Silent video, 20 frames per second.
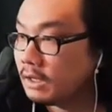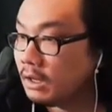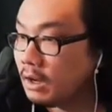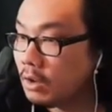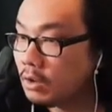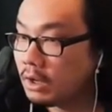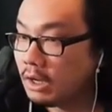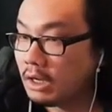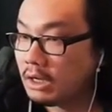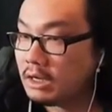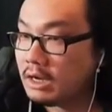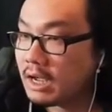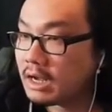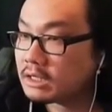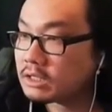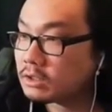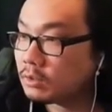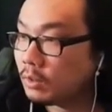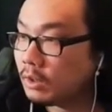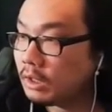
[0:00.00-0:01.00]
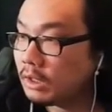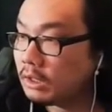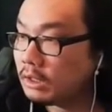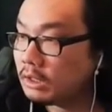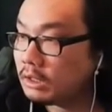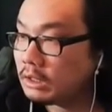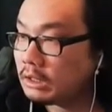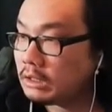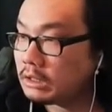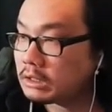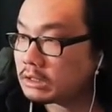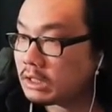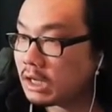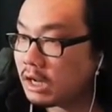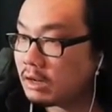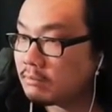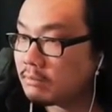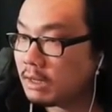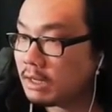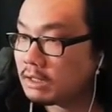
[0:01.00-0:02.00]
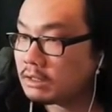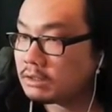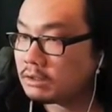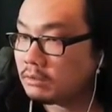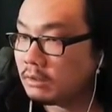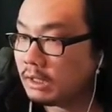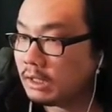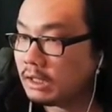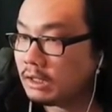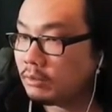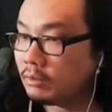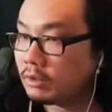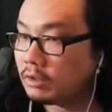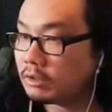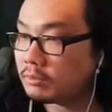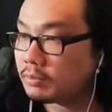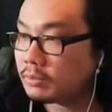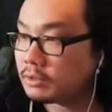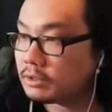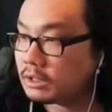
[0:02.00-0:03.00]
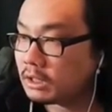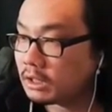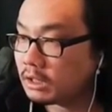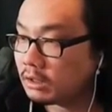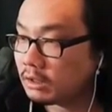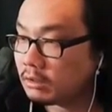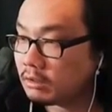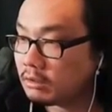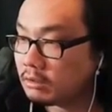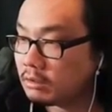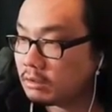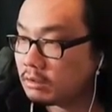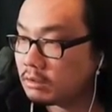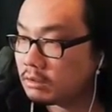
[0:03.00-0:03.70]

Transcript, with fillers: okay, next one is not made to anyone in particular.